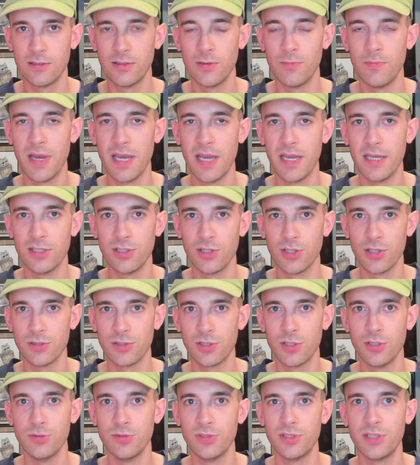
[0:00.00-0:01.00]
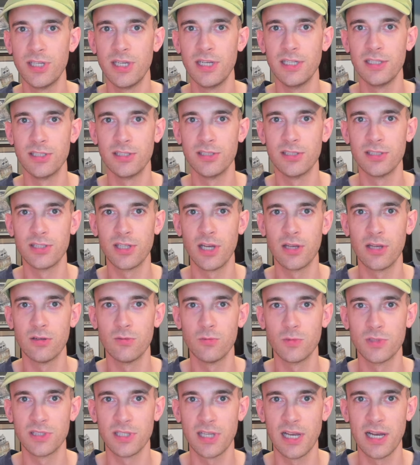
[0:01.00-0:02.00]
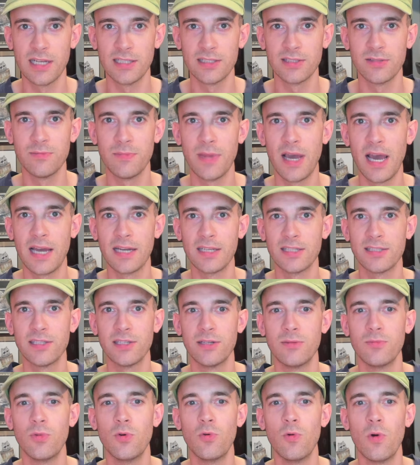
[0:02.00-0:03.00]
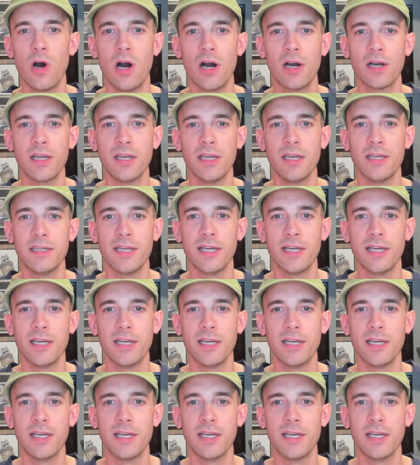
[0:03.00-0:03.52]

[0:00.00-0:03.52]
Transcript: the major two cities in southern Wisconsin, Madison and Milwaukee.